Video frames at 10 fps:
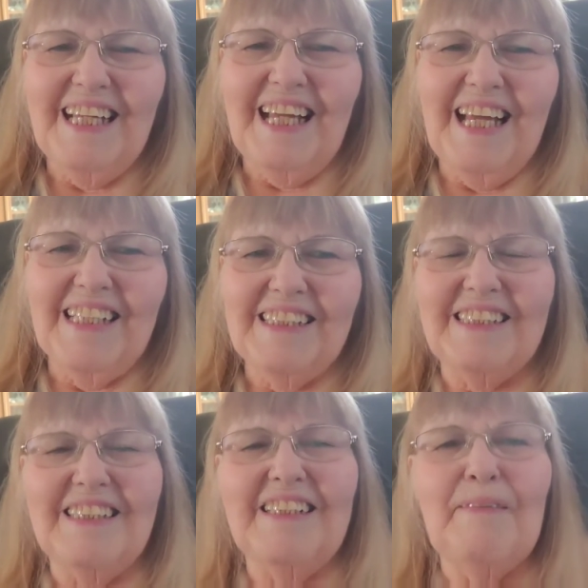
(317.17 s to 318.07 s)
And
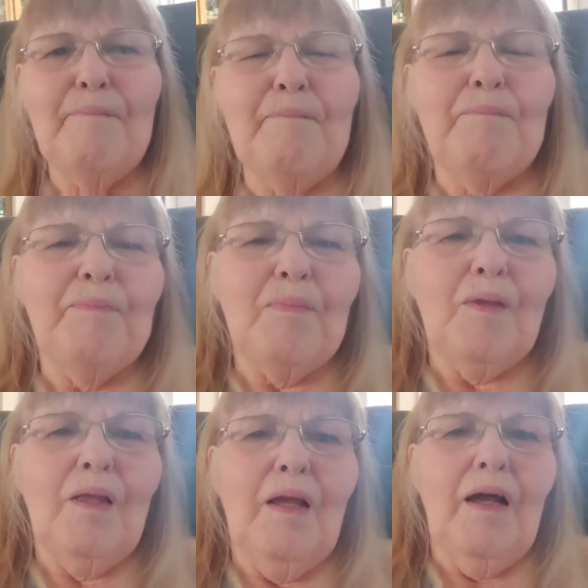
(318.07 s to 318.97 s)

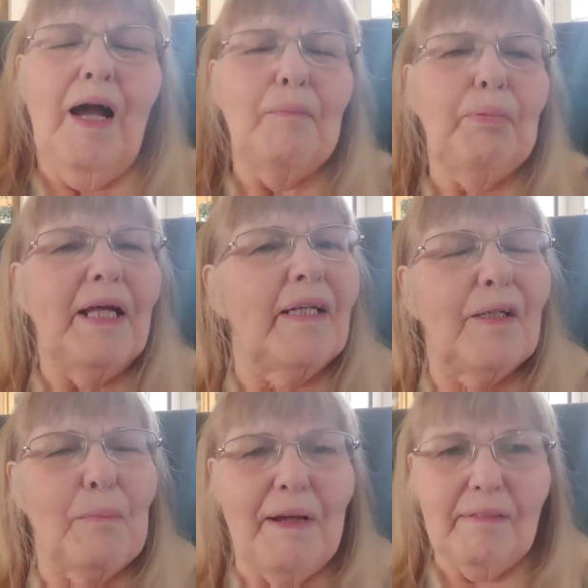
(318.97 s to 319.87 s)
I planted
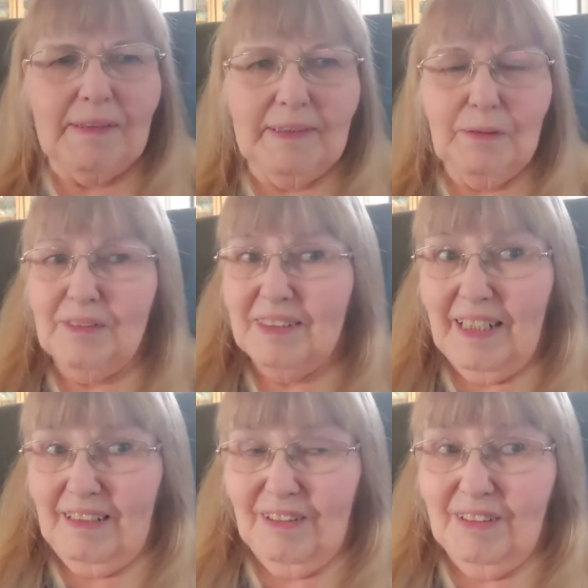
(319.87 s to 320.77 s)
them out as soon as
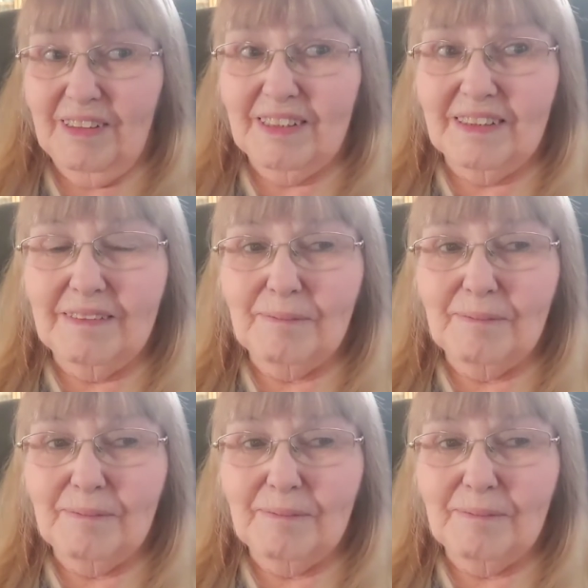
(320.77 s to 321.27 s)
I could.